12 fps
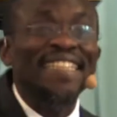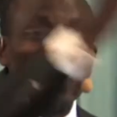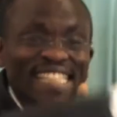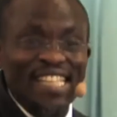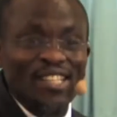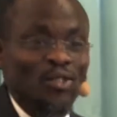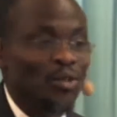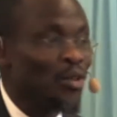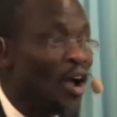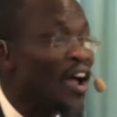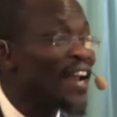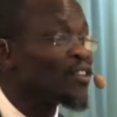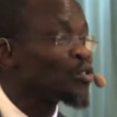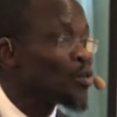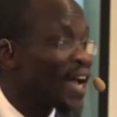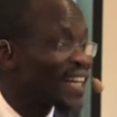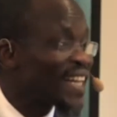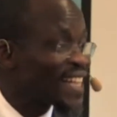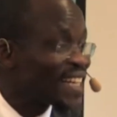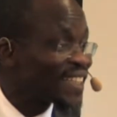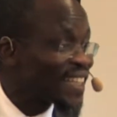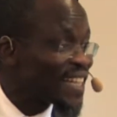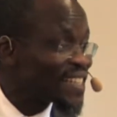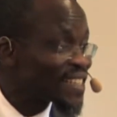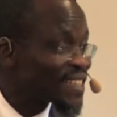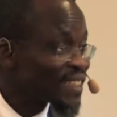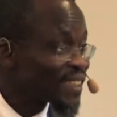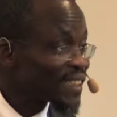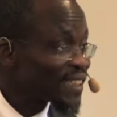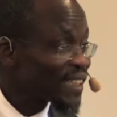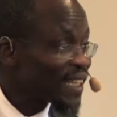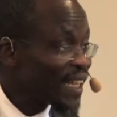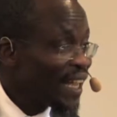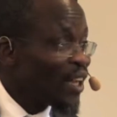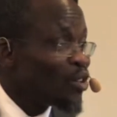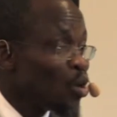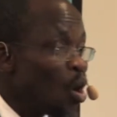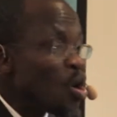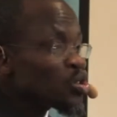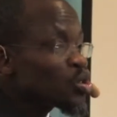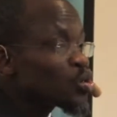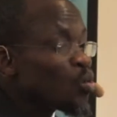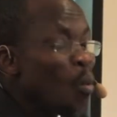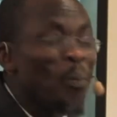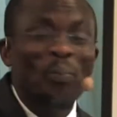testing you. Do you understand the test? Those who